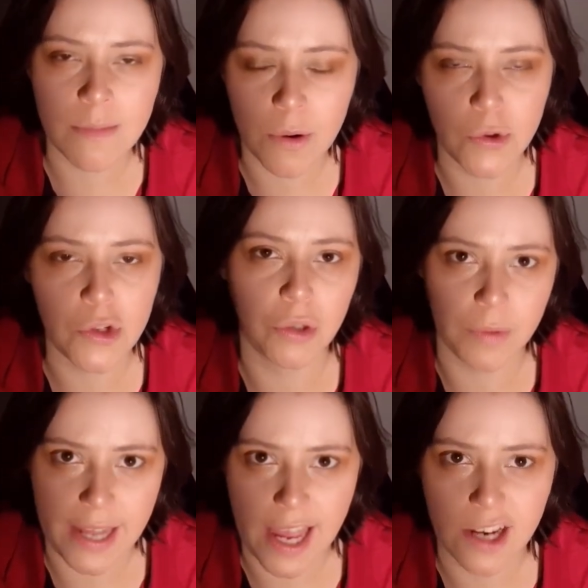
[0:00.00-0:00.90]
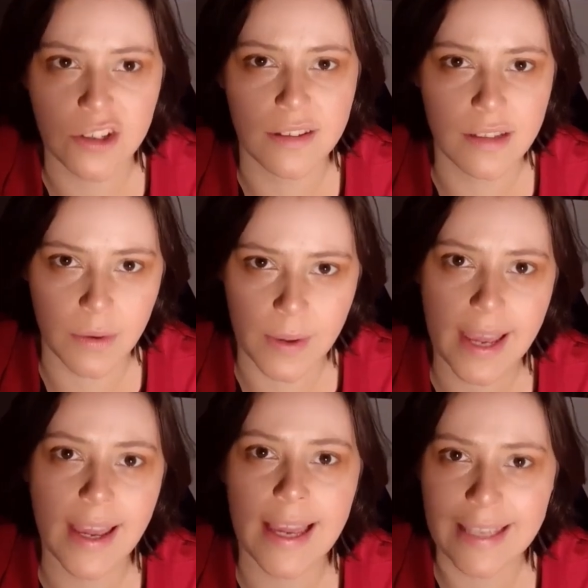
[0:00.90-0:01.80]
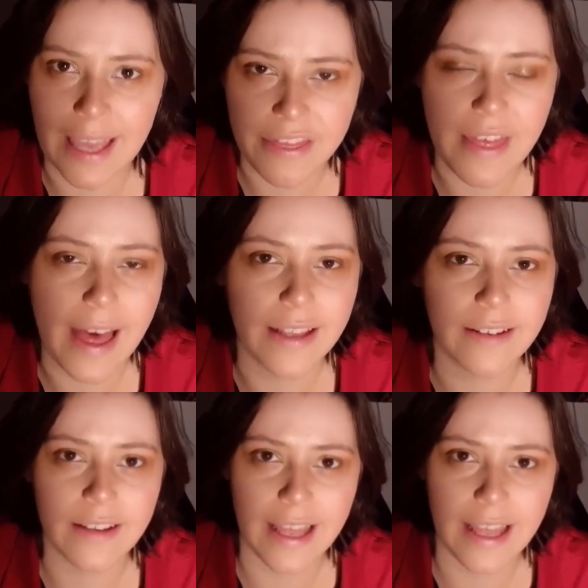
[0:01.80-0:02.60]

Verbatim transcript: emotional reactions, okay? I get that.